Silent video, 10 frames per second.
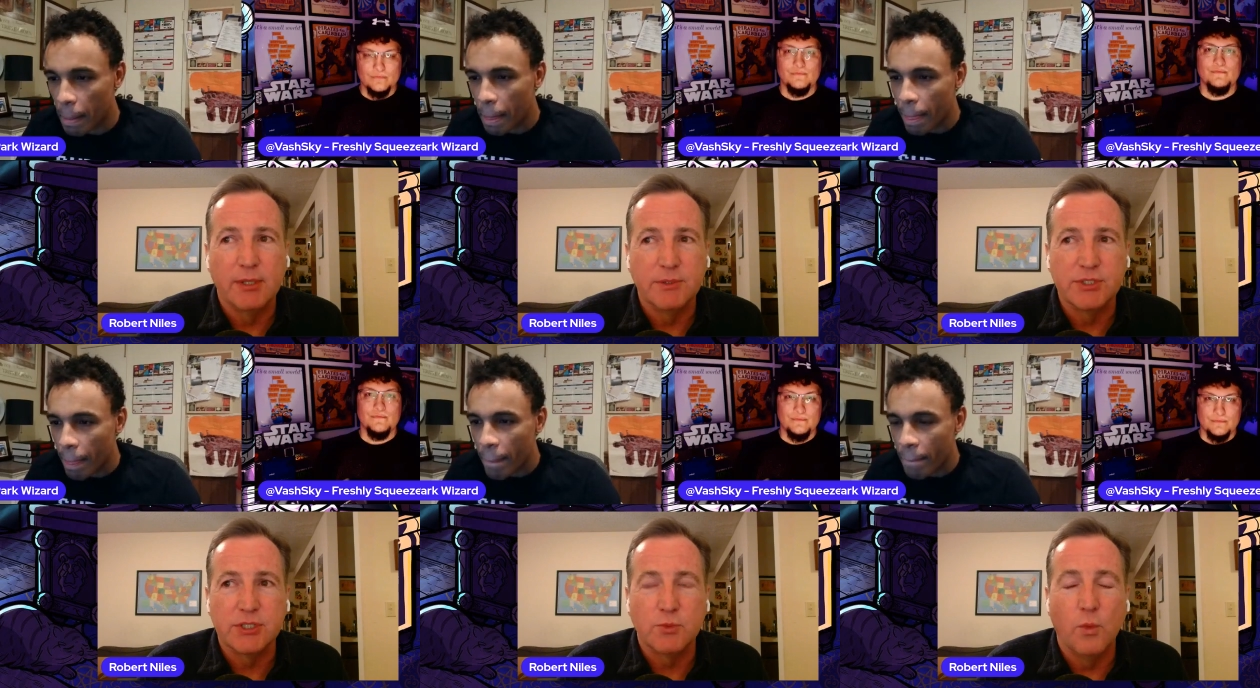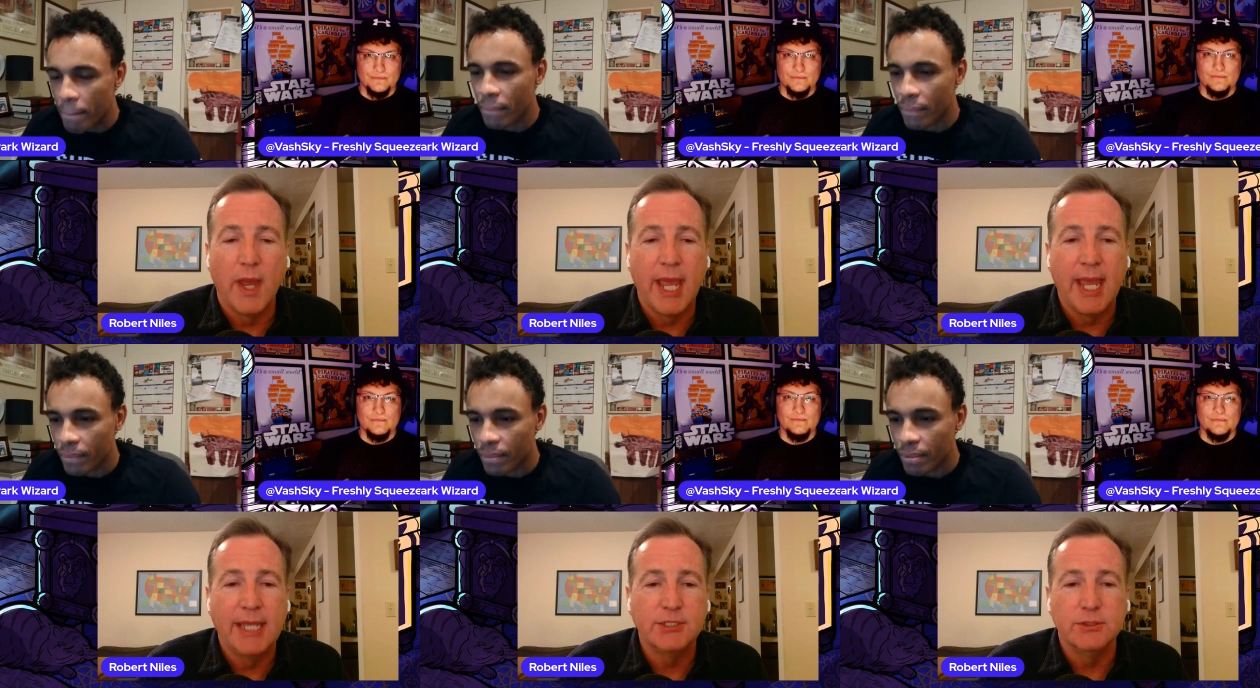Speaker 1: It was just
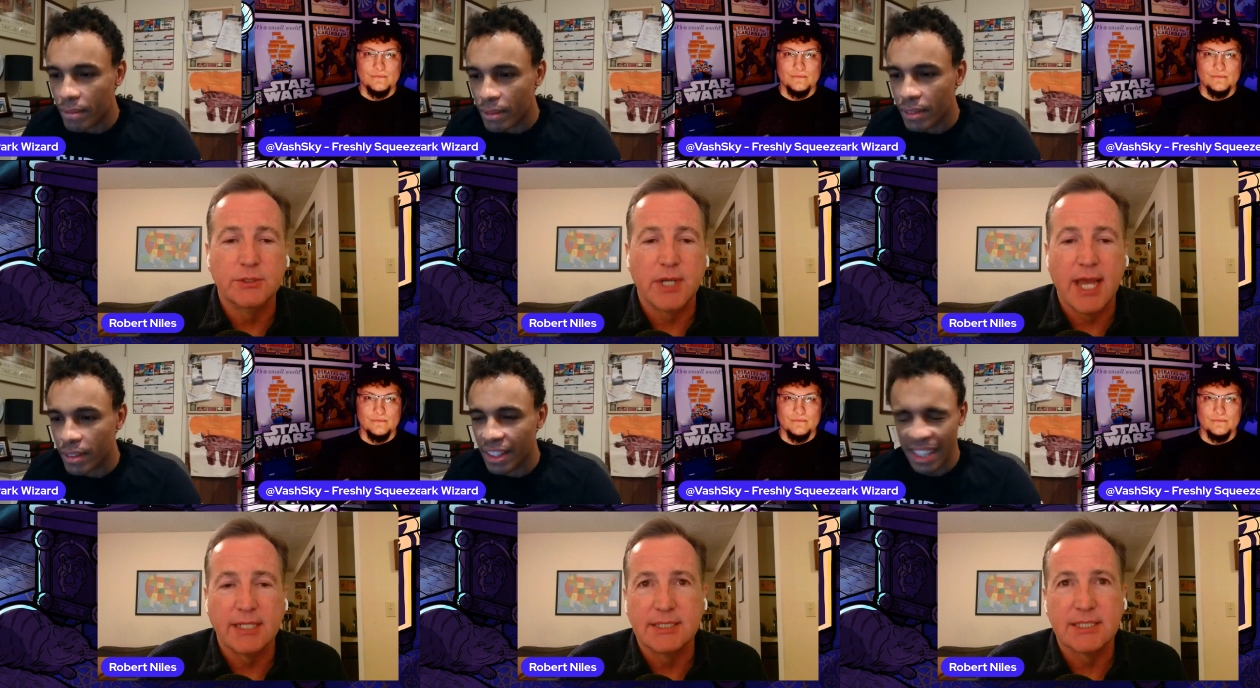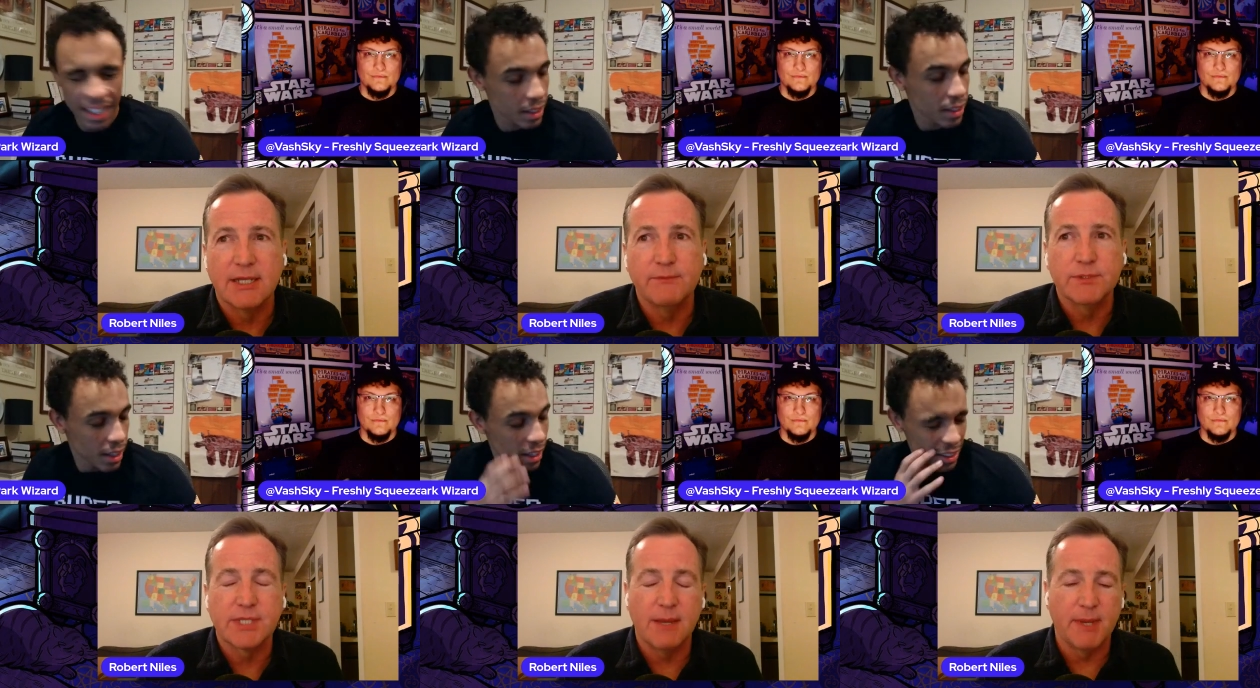way too crowded. Stuff
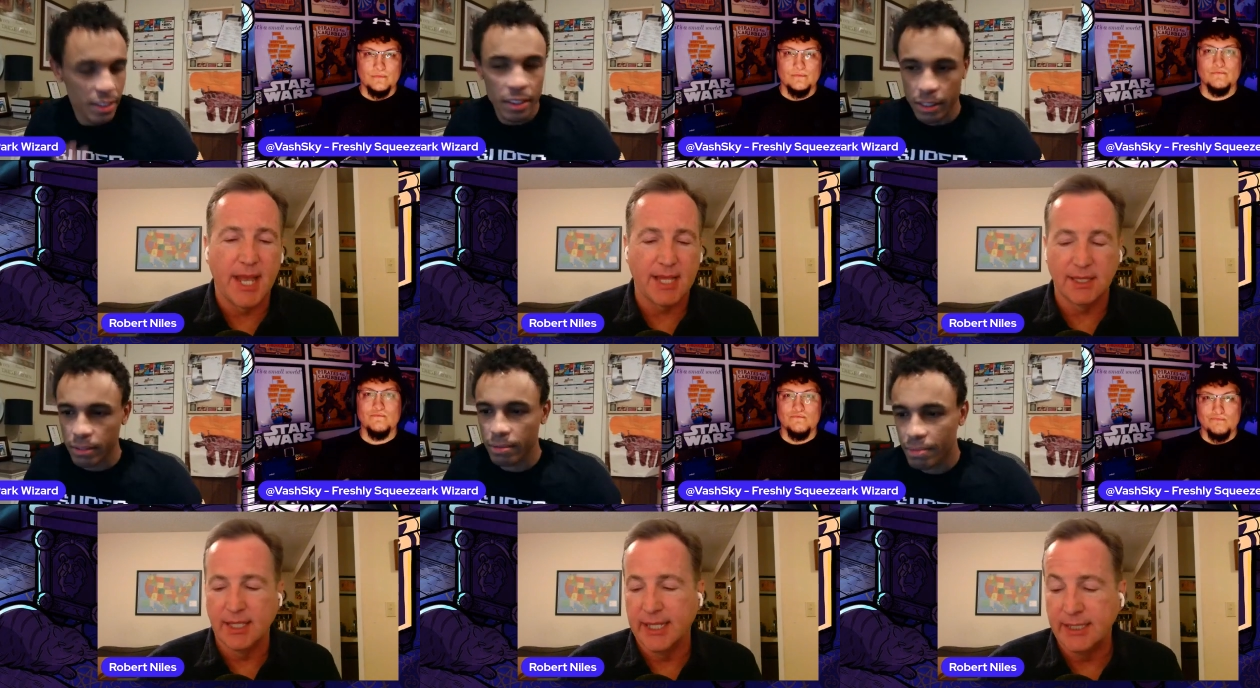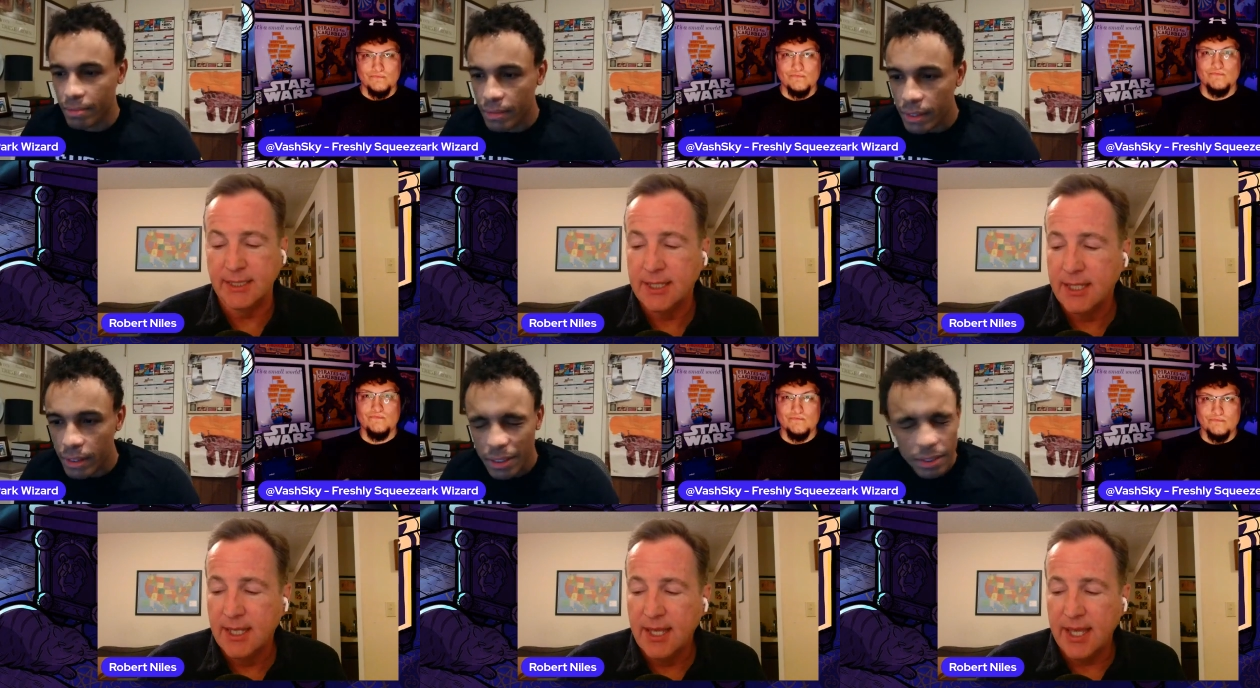was coming out mm-hmm. late,
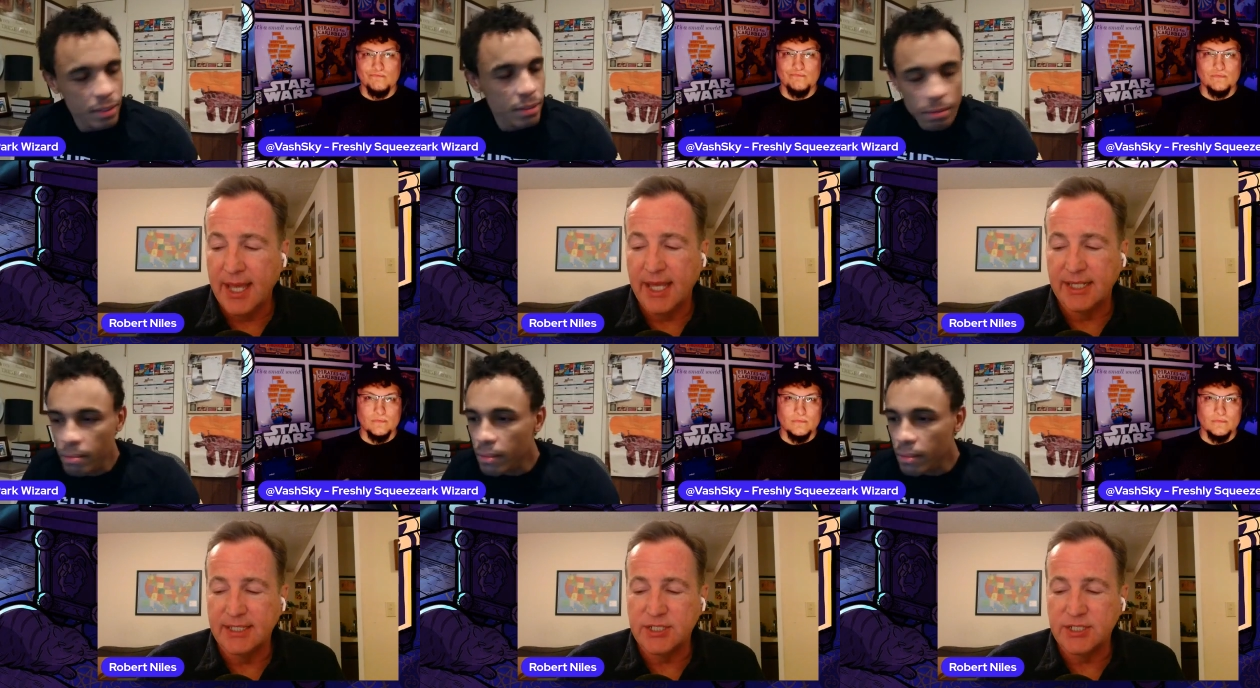mm-hmm. and it